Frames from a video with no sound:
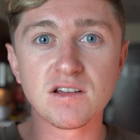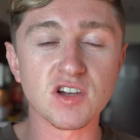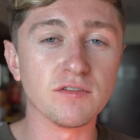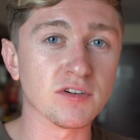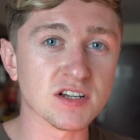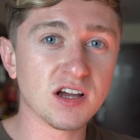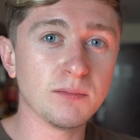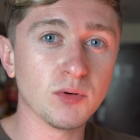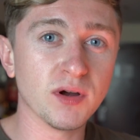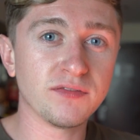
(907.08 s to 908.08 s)
So for
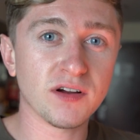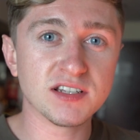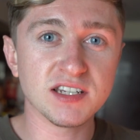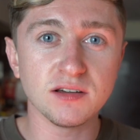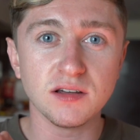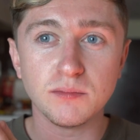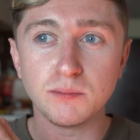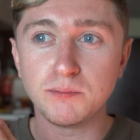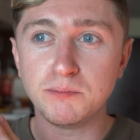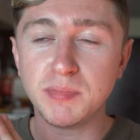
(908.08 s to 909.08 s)
example, if I did a
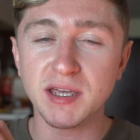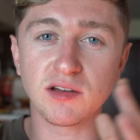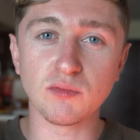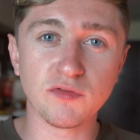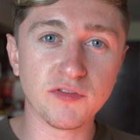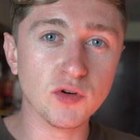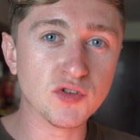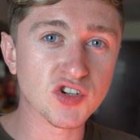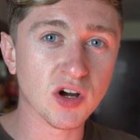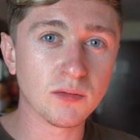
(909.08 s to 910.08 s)
big food
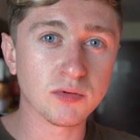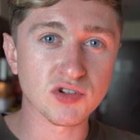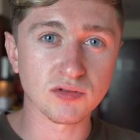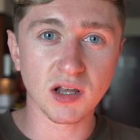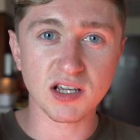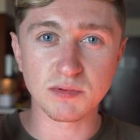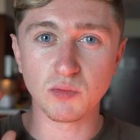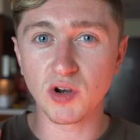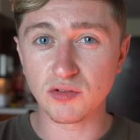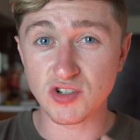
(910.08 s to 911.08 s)
shop, which would last me
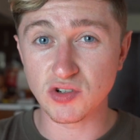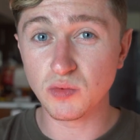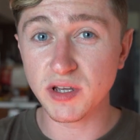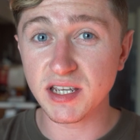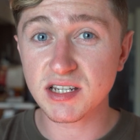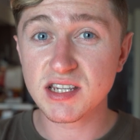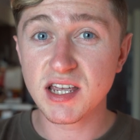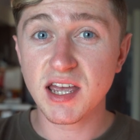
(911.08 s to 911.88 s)
1 or 2 weeks,